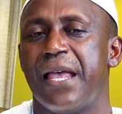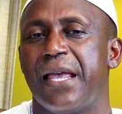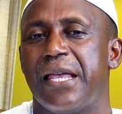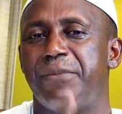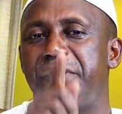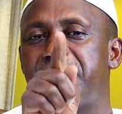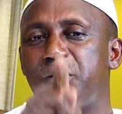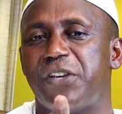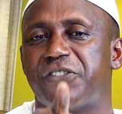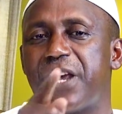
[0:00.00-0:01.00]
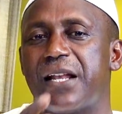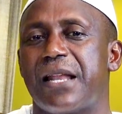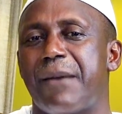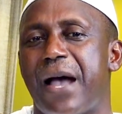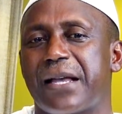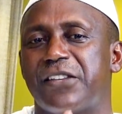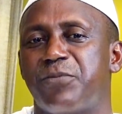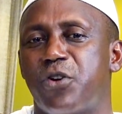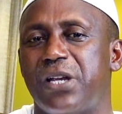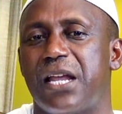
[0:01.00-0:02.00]
It means that we sell na market
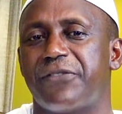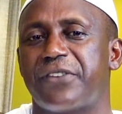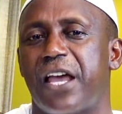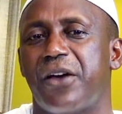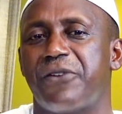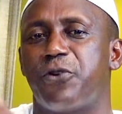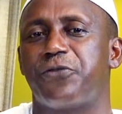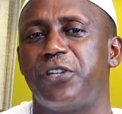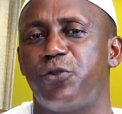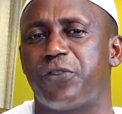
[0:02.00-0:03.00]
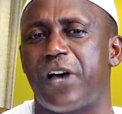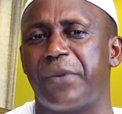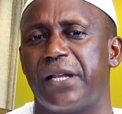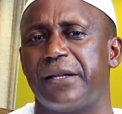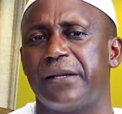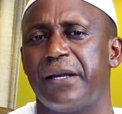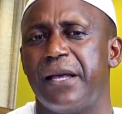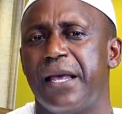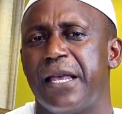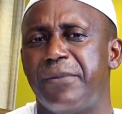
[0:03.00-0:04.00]
money left na you for feed your family.
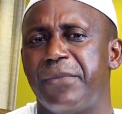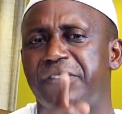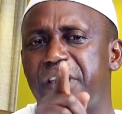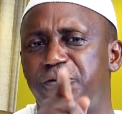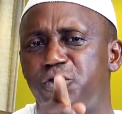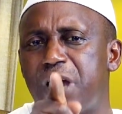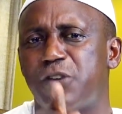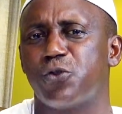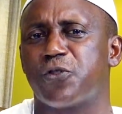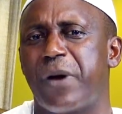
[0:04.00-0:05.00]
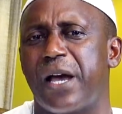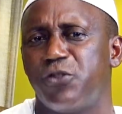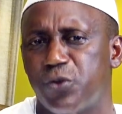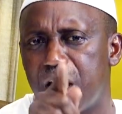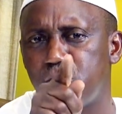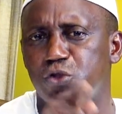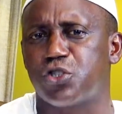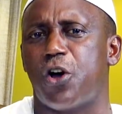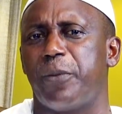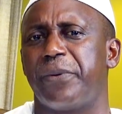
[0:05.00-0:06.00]
It means say if you're a youth man, you get good
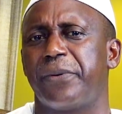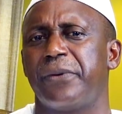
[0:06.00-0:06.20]
job.